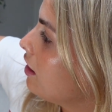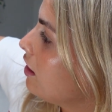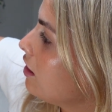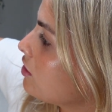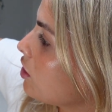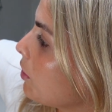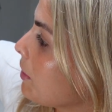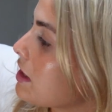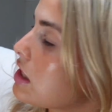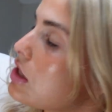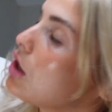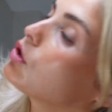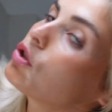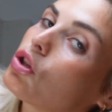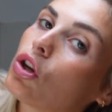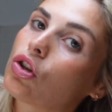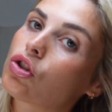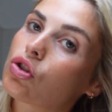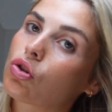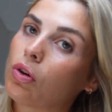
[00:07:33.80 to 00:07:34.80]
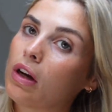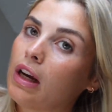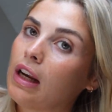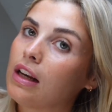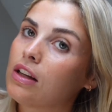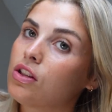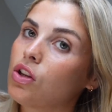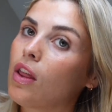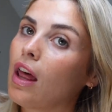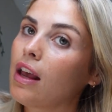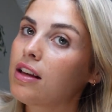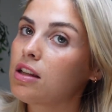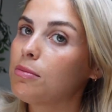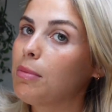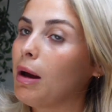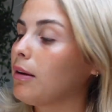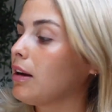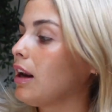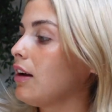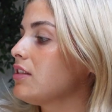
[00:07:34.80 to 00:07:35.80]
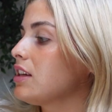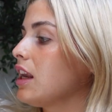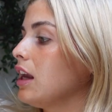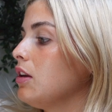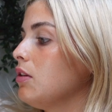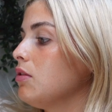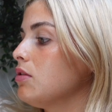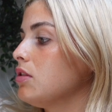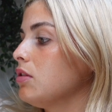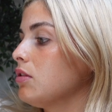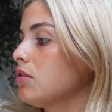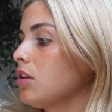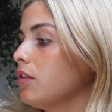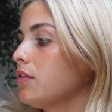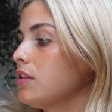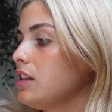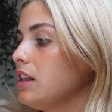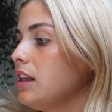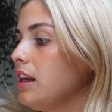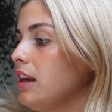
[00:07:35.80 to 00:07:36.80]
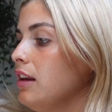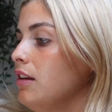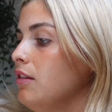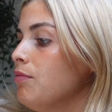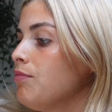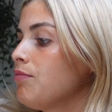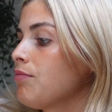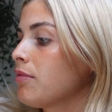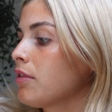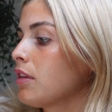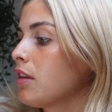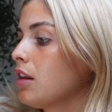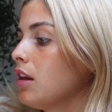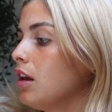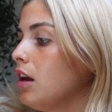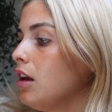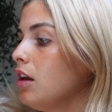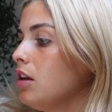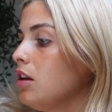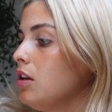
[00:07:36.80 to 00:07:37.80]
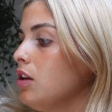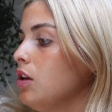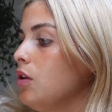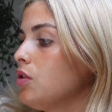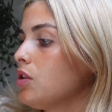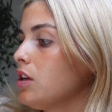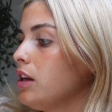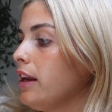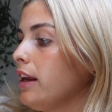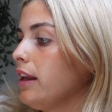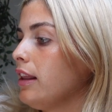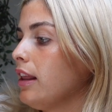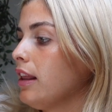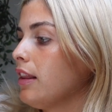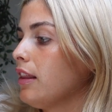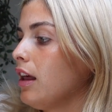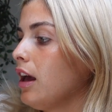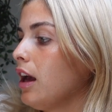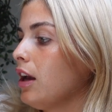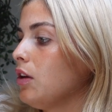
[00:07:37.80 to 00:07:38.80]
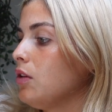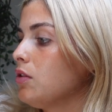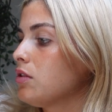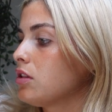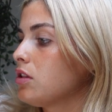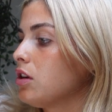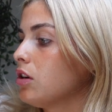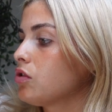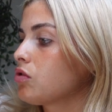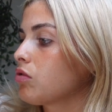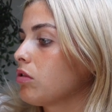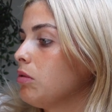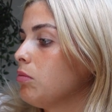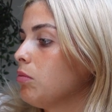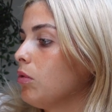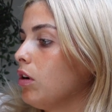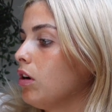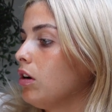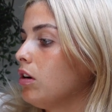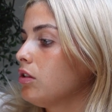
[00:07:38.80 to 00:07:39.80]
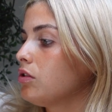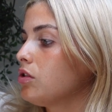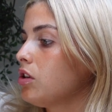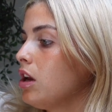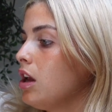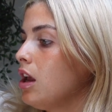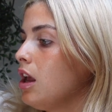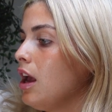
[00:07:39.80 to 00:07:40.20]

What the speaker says: So it's not touchscreen. So that's something I'm gonna have to get used to, because obviously, usually I use a touchscreen watch.